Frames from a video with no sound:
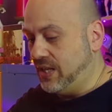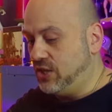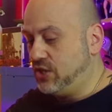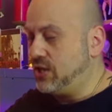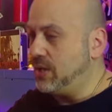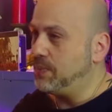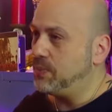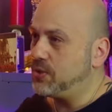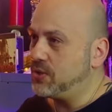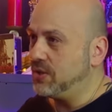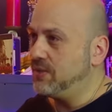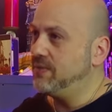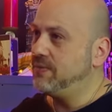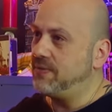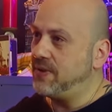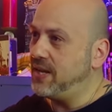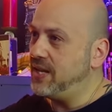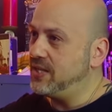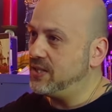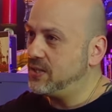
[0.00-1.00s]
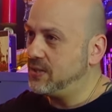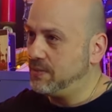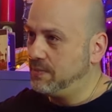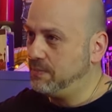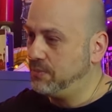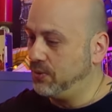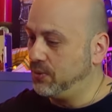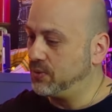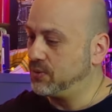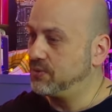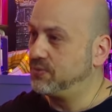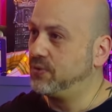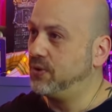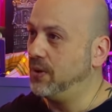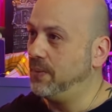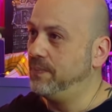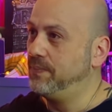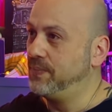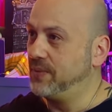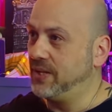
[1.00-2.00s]
Egyptian Fez bought
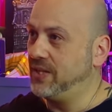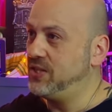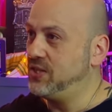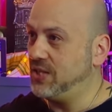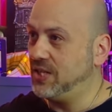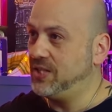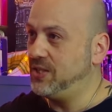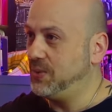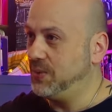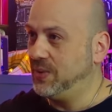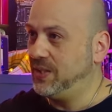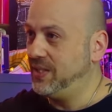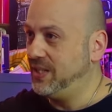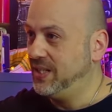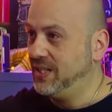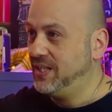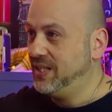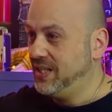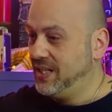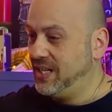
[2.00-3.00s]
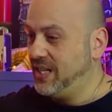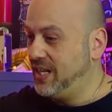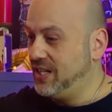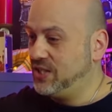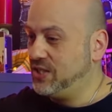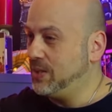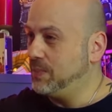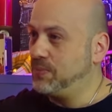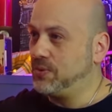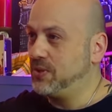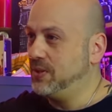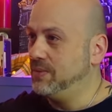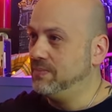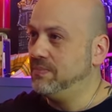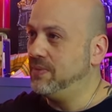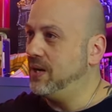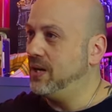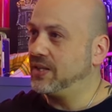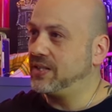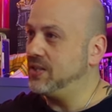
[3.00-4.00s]
from a genuine Egyptian
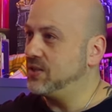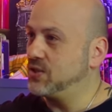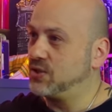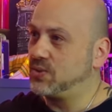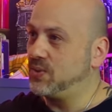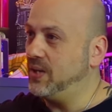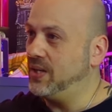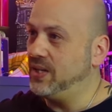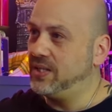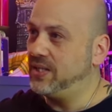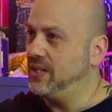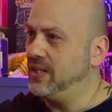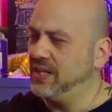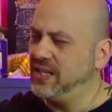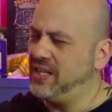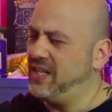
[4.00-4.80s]
market trader